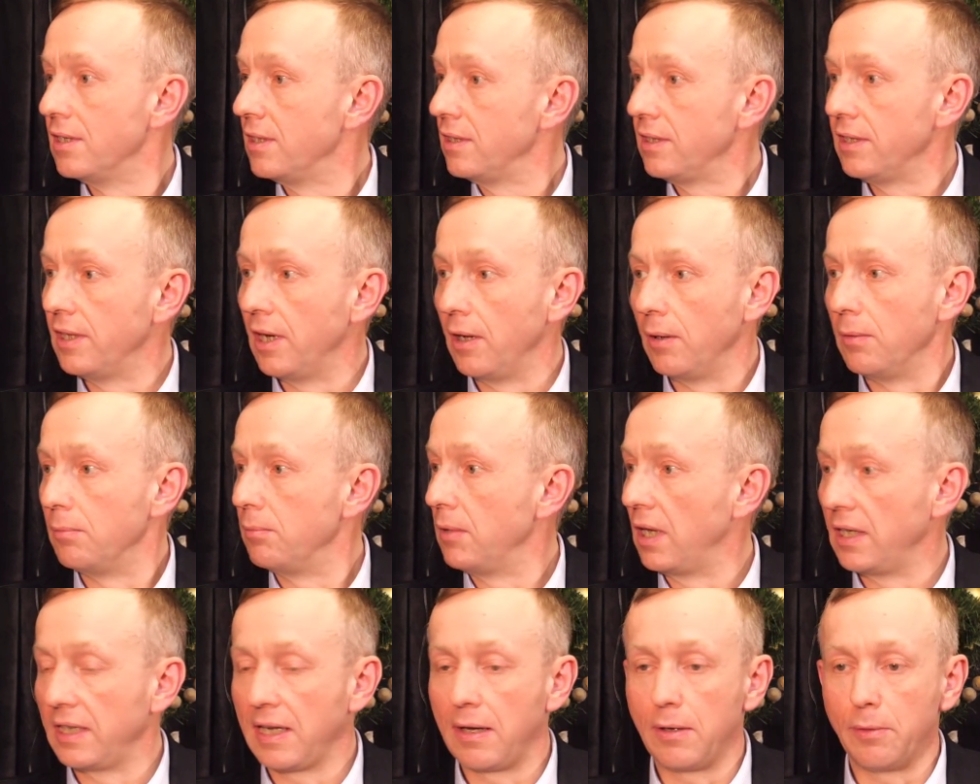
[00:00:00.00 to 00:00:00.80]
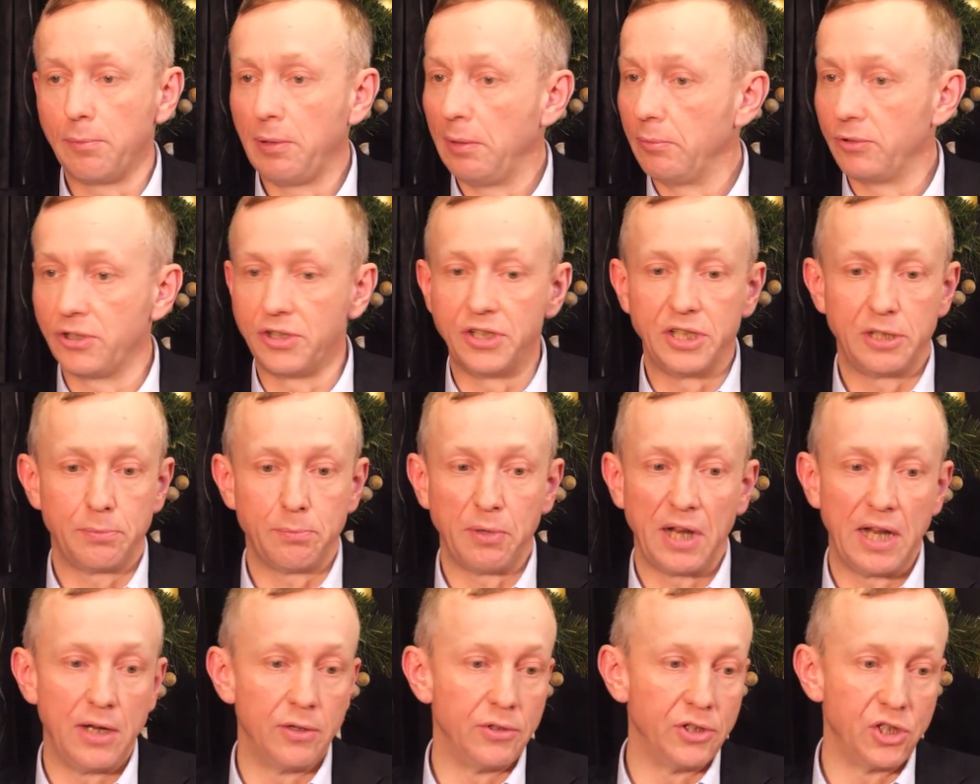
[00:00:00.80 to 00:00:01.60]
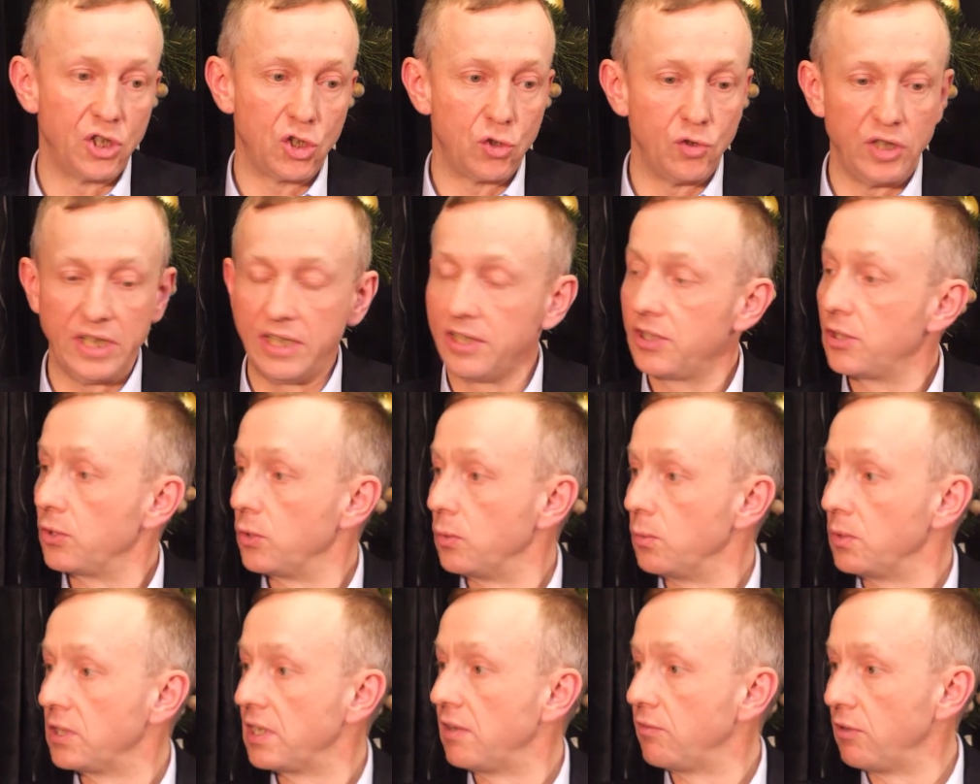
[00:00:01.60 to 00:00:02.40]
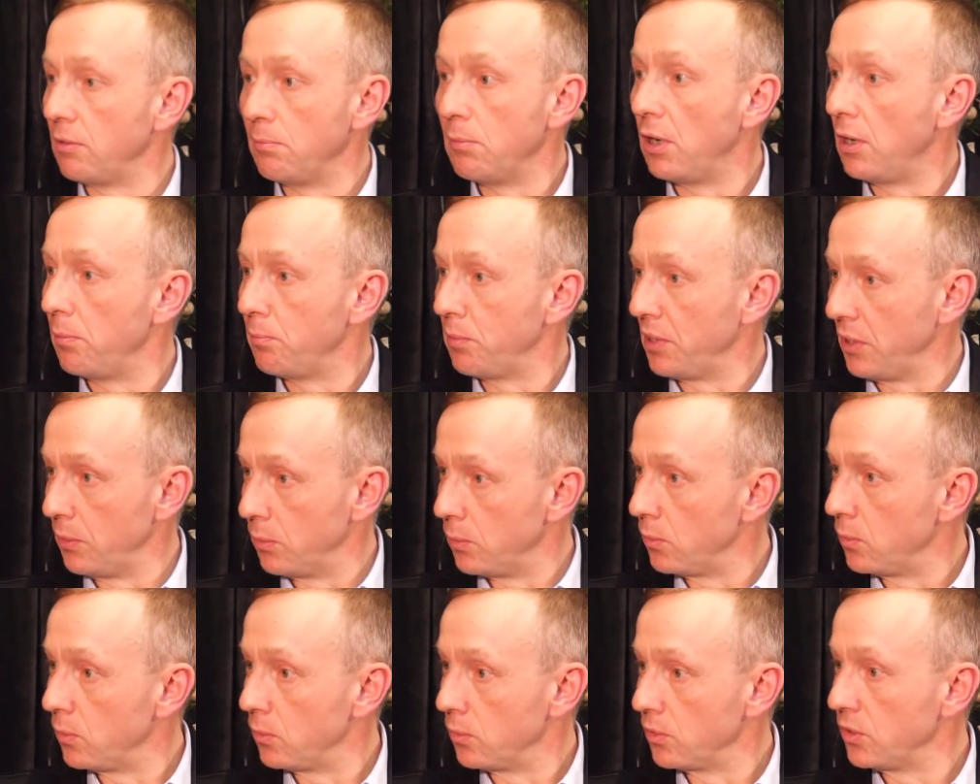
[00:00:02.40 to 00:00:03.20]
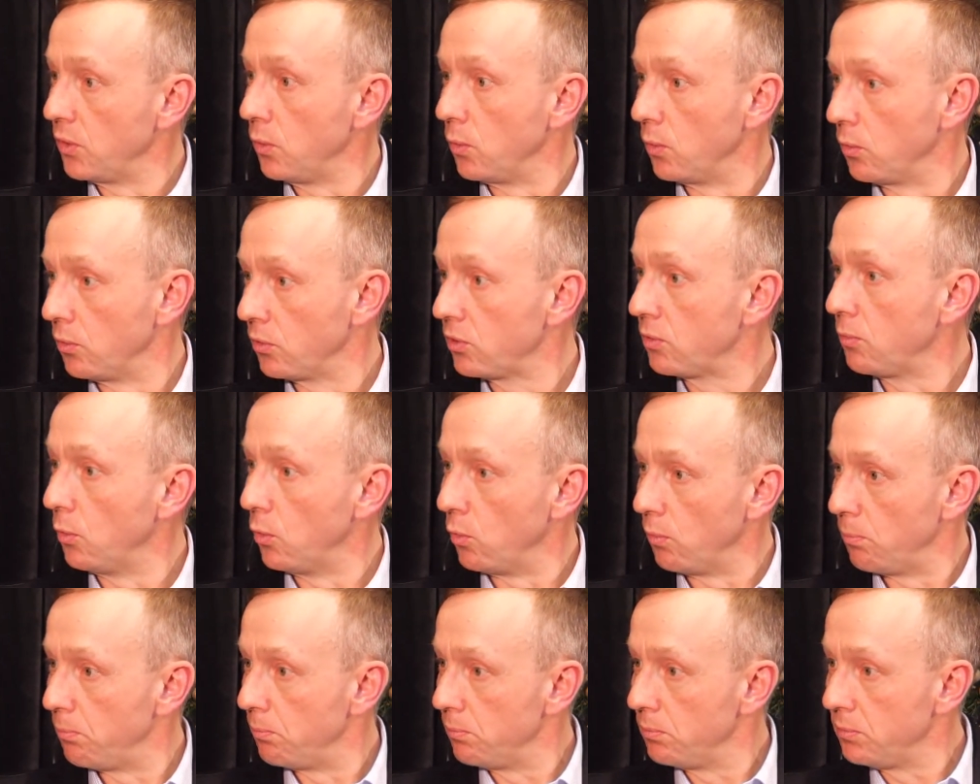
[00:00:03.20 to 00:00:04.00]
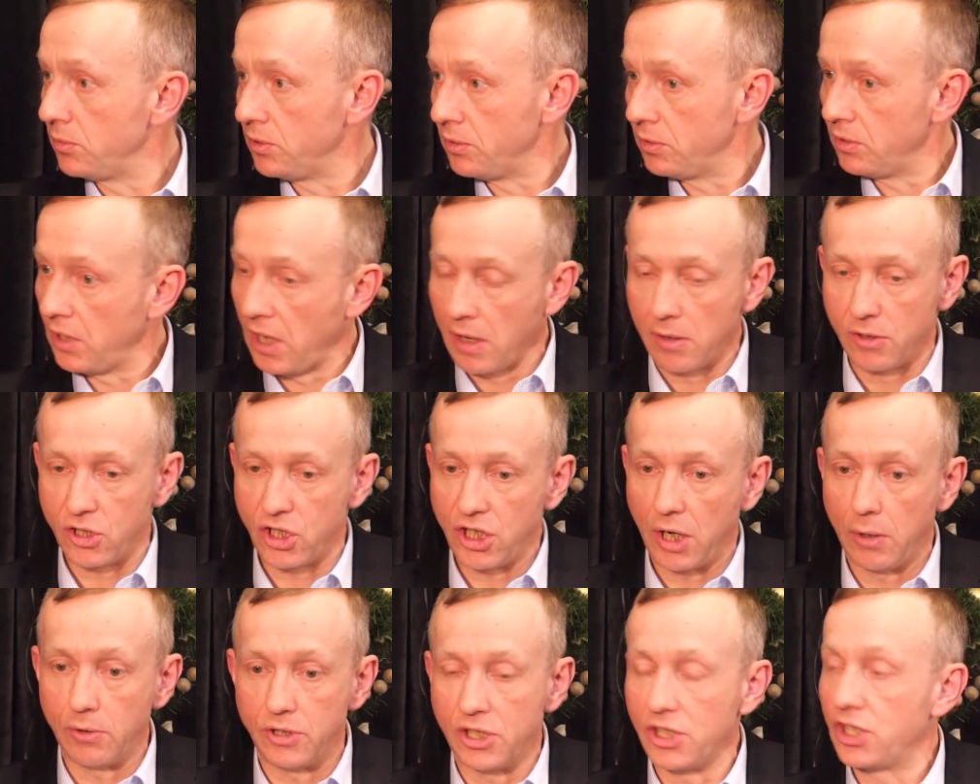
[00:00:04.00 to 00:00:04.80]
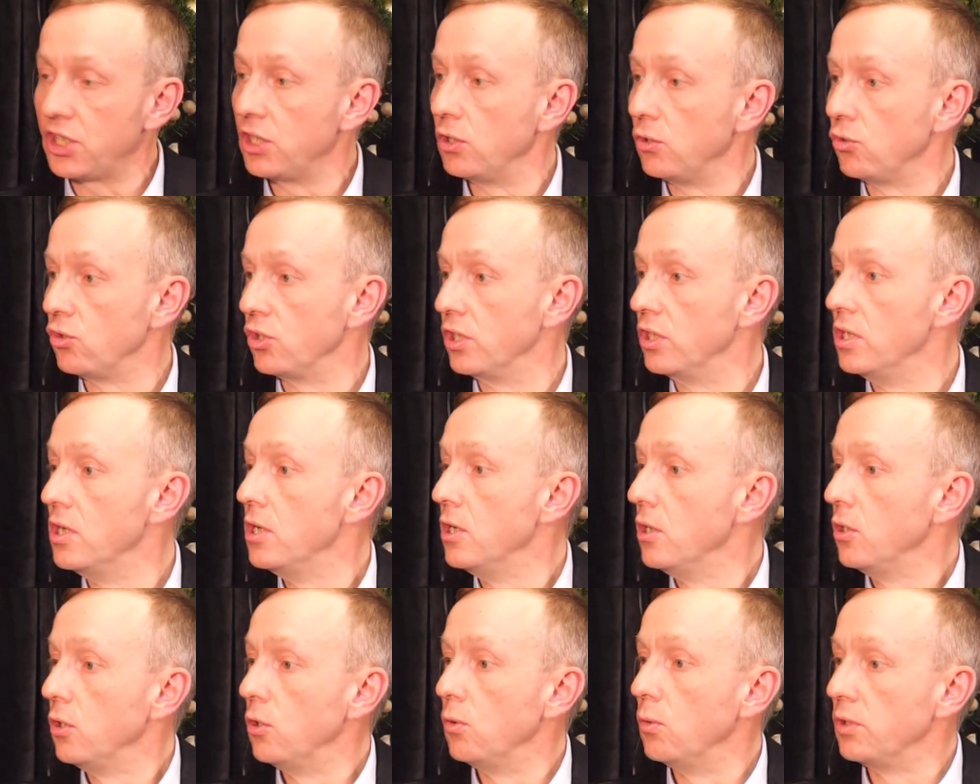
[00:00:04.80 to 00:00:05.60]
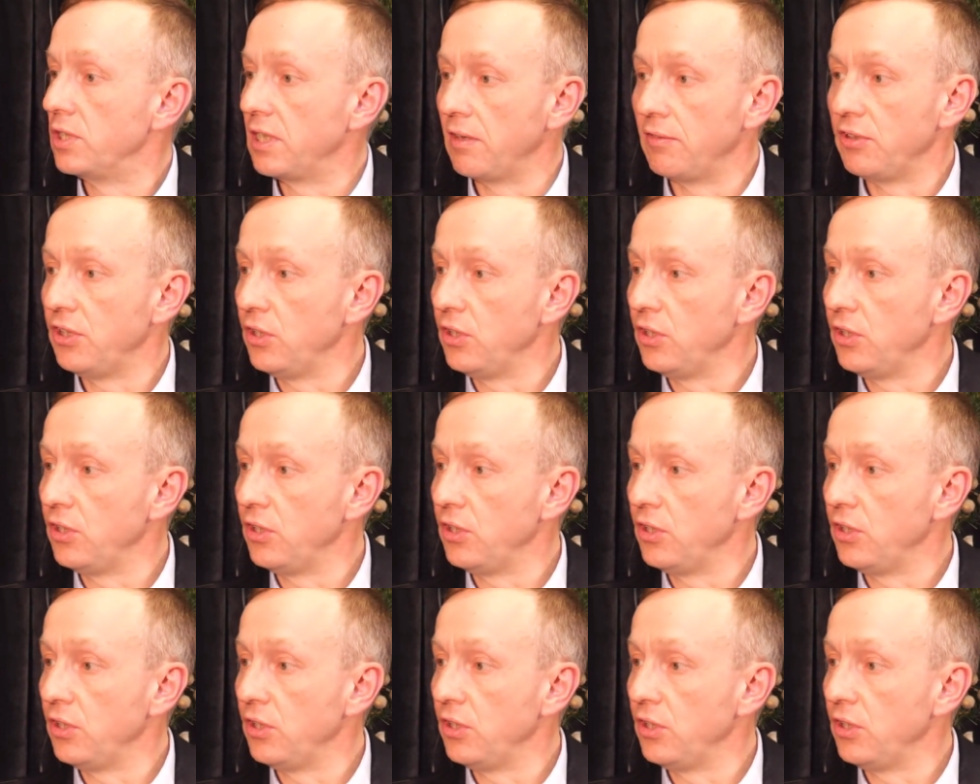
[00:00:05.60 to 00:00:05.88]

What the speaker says: You know, allowing people to display on the streets or whatever it might be, or you know, show to children or whatever.